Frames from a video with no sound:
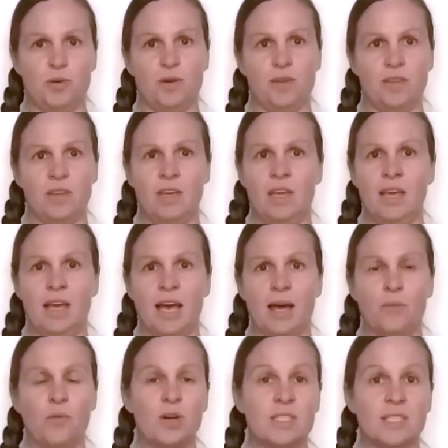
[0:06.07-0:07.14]
birth?
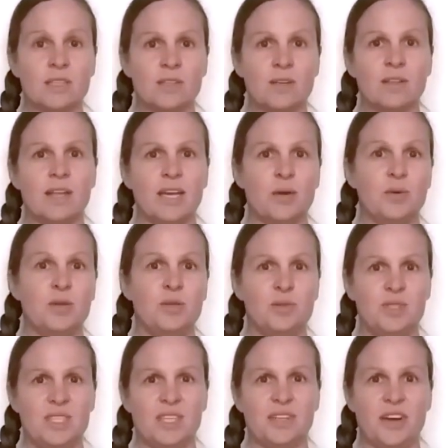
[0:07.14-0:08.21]
And what does it look like when you
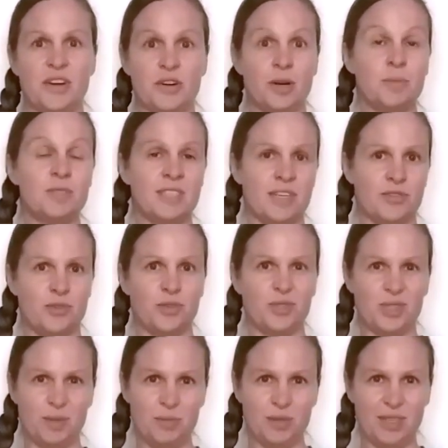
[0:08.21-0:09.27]
see it on our obstetrical
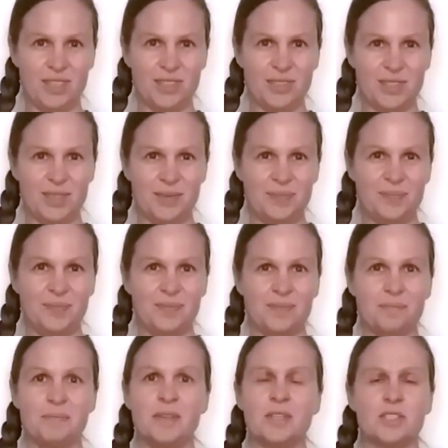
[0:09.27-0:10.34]
simulators?
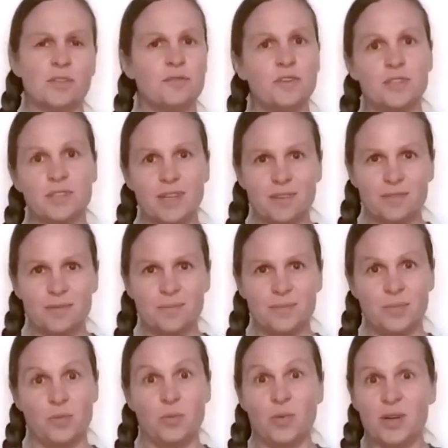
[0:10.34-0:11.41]
So first off,
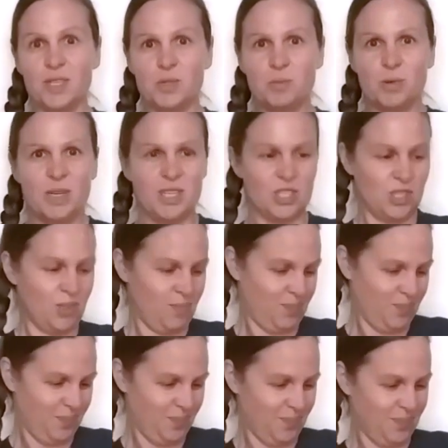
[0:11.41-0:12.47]
what is breech?
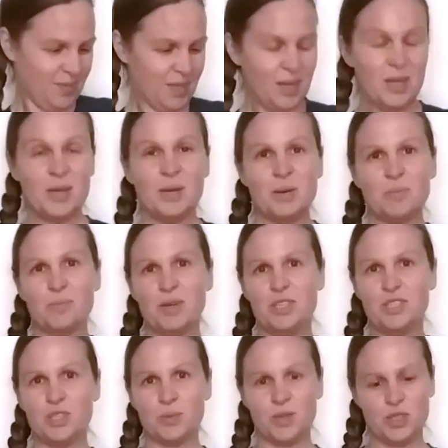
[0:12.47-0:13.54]

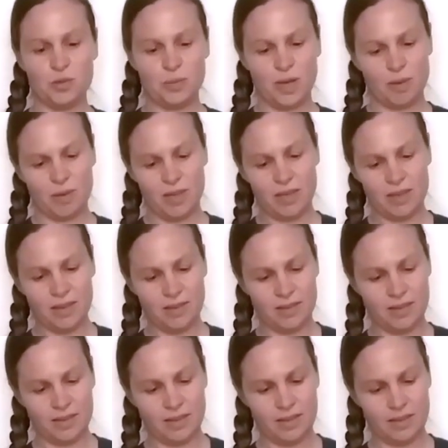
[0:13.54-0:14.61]
Breech is when your baby
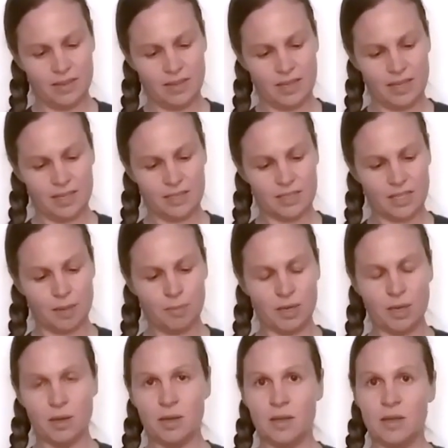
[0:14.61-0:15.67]
is
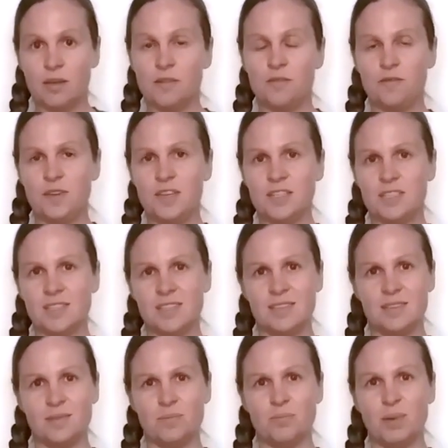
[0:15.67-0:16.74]
coming feet,
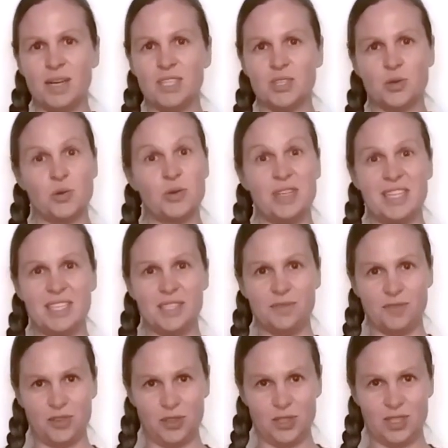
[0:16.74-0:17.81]
butt, or knees
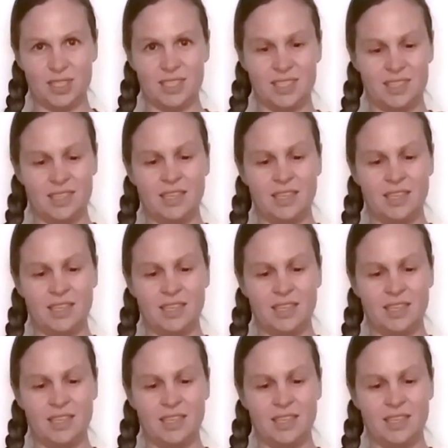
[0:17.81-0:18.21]
first,